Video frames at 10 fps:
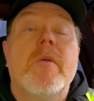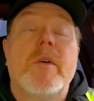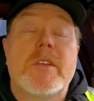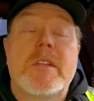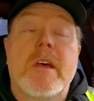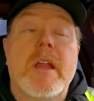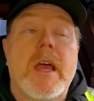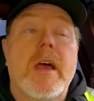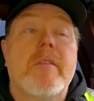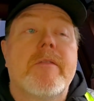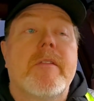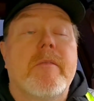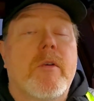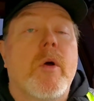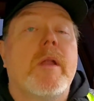We still have
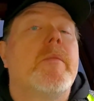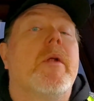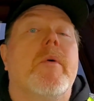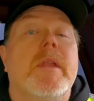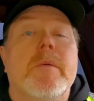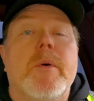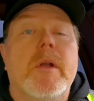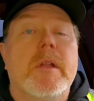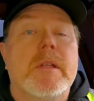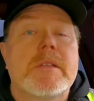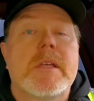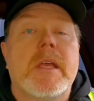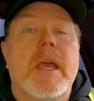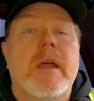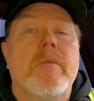quite a bit of weight to put on this thing
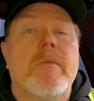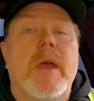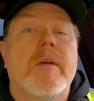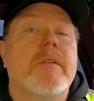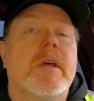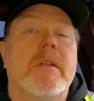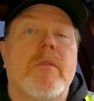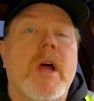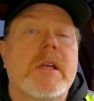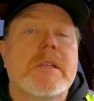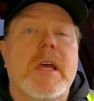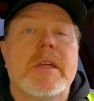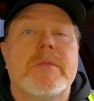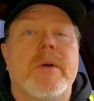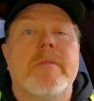yet. We haven't done the rock
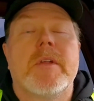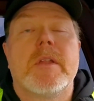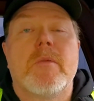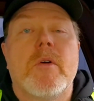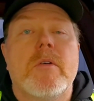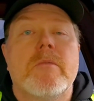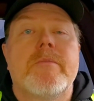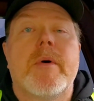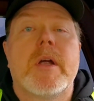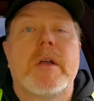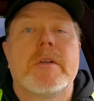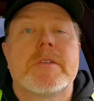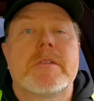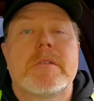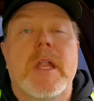slides, we haven't done the roll
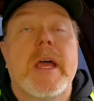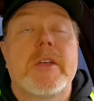bars /